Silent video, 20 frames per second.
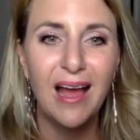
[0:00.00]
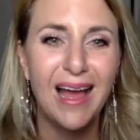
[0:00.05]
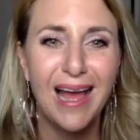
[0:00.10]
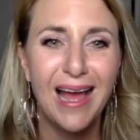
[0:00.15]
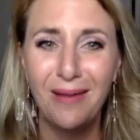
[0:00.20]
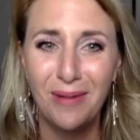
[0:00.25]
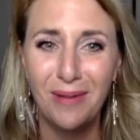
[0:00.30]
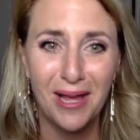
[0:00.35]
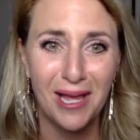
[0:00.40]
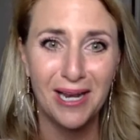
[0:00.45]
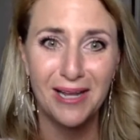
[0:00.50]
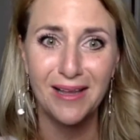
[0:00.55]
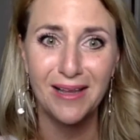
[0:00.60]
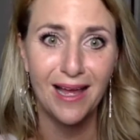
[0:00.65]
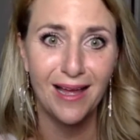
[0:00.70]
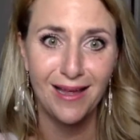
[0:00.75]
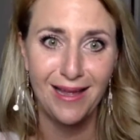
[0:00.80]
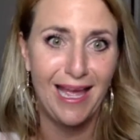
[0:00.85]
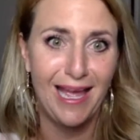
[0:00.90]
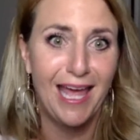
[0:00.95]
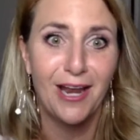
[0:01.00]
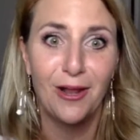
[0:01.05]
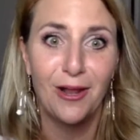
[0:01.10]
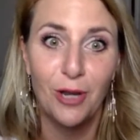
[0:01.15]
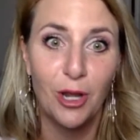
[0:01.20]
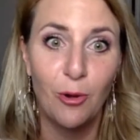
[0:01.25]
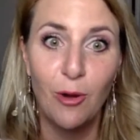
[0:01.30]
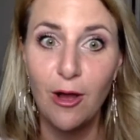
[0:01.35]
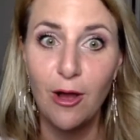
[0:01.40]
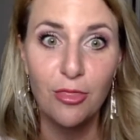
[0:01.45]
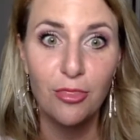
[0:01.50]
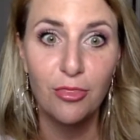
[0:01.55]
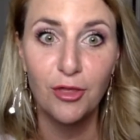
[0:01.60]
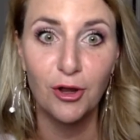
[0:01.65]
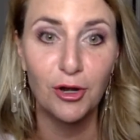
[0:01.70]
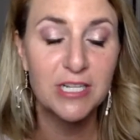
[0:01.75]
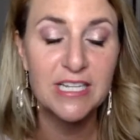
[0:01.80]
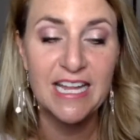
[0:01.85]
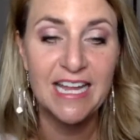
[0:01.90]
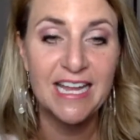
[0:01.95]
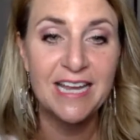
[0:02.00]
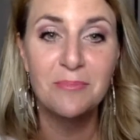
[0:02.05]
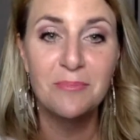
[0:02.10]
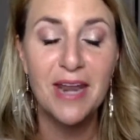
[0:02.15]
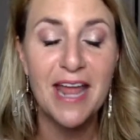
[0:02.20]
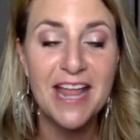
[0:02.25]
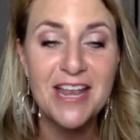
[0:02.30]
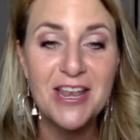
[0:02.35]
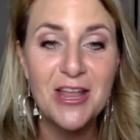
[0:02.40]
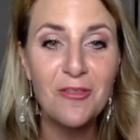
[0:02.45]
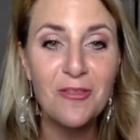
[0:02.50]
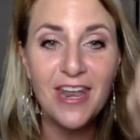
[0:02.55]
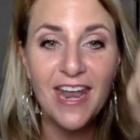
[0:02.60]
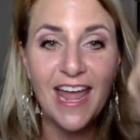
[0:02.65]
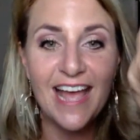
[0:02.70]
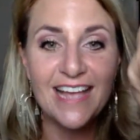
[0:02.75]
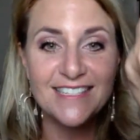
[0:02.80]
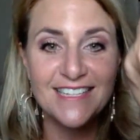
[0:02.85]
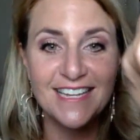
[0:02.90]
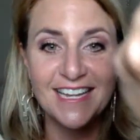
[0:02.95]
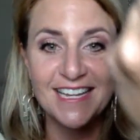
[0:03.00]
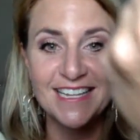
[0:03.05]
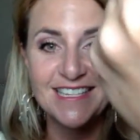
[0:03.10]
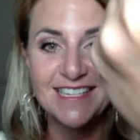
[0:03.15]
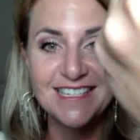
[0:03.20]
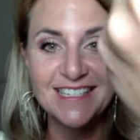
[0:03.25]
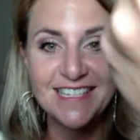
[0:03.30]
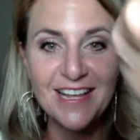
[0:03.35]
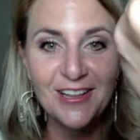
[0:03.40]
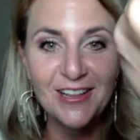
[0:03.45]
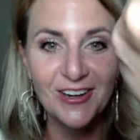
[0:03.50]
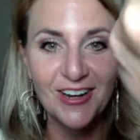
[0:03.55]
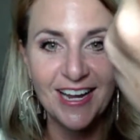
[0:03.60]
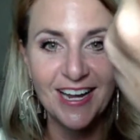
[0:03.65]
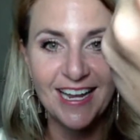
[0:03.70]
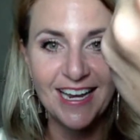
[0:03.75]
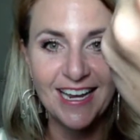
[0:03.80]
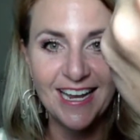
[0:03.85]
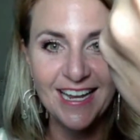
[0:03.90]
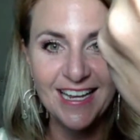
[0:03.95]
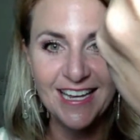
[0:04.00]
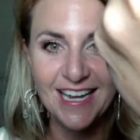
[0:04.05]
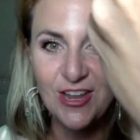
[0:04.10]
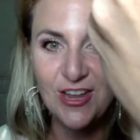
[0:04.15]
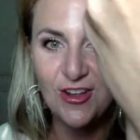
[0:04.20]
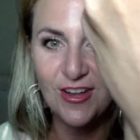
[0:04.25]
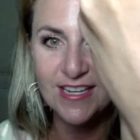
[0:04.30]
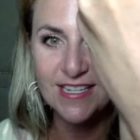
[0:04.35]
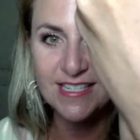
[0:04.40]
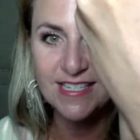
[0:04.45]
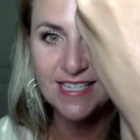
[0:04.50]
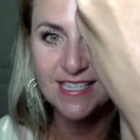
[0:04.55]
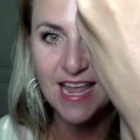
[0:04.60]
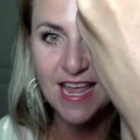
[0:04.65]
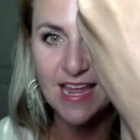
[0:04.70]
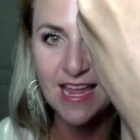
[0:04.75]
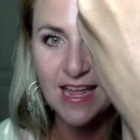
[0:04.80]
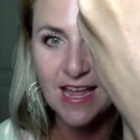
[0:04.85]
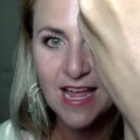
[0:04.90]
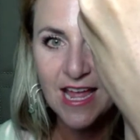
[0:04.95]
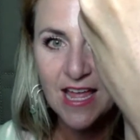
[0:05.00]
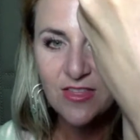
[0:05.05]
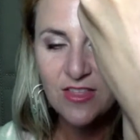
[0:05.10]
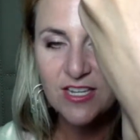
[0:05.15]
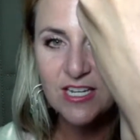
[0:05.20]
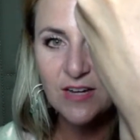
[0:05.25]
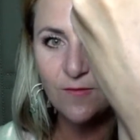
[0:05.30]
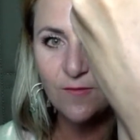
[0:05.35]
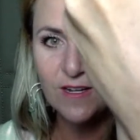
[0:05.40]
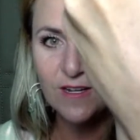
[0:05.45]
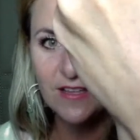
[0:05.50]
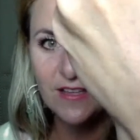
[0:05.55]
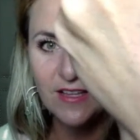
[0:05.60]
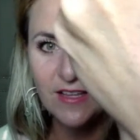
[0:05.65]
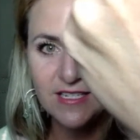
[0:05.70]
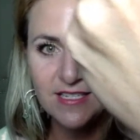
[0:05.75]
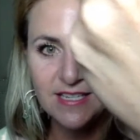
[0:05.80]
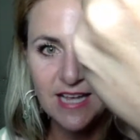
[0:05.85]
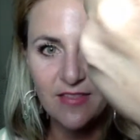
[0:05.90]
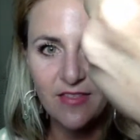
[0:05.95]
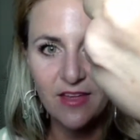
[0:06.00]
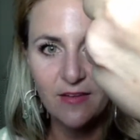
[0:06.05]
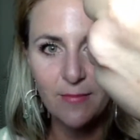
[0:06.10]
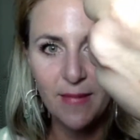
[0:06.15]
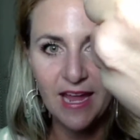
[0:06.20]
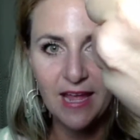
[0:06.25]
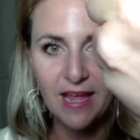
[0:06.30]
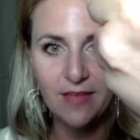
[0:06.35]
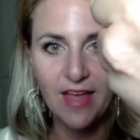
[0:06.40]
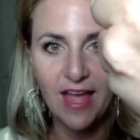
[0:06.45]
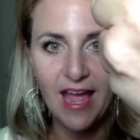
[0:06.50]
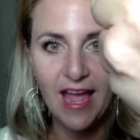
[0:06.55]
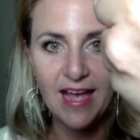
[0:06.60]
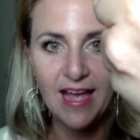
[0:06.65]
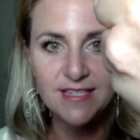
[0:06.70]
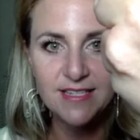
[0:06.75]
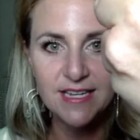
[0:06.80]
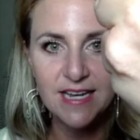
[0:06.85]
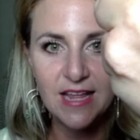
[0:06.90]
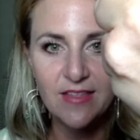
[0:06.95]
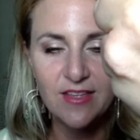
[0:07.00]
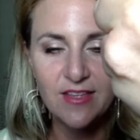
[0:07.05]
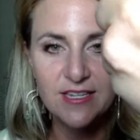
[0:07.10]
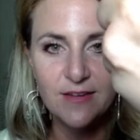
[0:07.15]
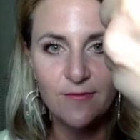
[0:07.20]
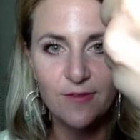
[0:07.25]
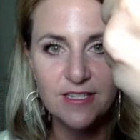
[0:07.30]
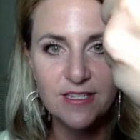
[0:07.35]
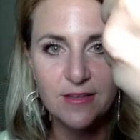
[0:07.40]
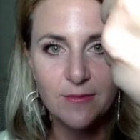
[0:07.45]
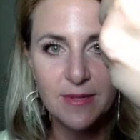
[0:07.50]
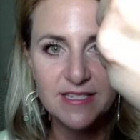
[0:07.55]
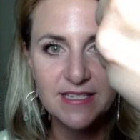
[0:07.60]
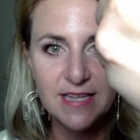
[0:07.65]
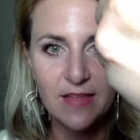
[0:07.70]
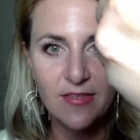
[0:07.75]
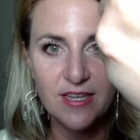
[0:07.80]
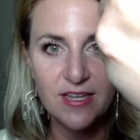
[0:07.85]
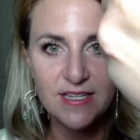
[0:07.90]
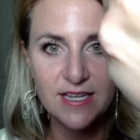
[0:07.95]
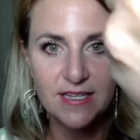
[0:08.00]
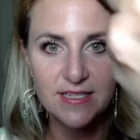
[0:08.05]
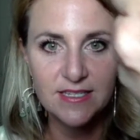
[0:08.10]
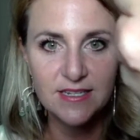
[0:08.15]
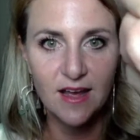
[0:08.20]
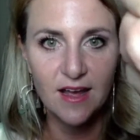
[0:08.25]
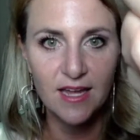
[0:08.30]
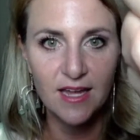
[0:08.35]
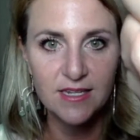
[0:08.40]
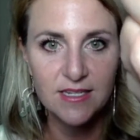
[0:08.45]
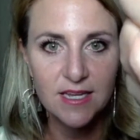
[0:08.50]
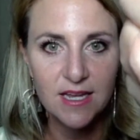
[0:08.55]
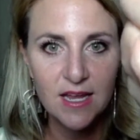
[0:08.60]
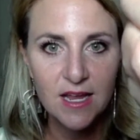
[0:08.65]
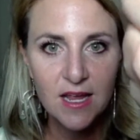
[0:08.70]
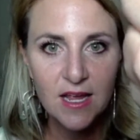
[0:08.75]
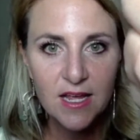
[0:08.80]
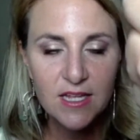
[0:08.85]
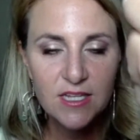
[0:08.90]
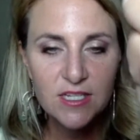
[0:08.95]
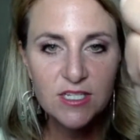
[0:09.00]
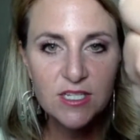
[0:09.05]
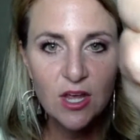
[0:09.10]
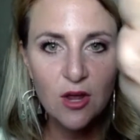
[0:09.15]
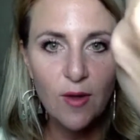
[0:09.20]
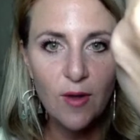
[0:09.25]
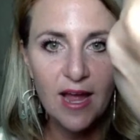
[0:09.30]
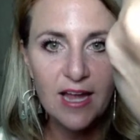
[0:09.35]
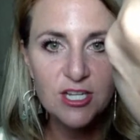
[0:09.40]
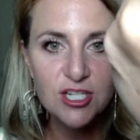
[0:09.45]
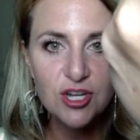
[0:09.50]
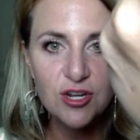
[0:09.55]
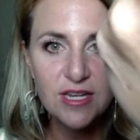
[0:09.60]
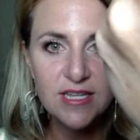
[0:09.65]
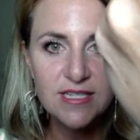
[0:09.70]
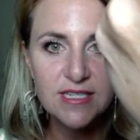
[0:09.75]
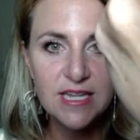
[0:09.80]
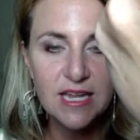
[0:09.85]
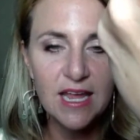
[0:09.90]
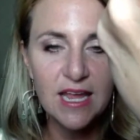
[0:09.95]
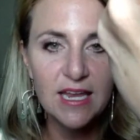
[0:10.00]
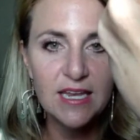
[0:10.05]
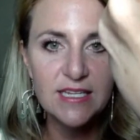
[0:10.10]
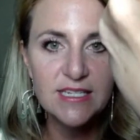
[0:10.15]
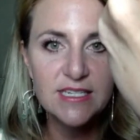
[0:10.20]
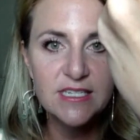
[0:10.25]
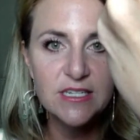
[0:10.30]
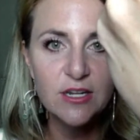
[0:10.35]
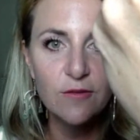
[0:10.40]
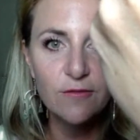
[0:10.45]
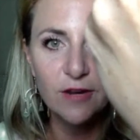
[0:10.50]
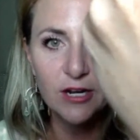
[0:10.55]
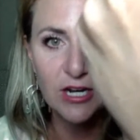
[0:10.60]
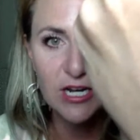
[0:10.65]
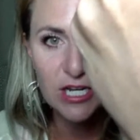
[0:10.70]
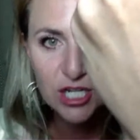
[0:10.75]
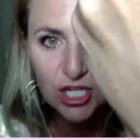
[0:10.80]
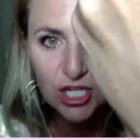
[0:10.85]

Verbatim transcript: I'm not going to lie. I don't know all 13, but I know that it has a concealer in it. And you can see the difference in the side of my hand that has it and the difference in the side that does not. So as you can see, it is still very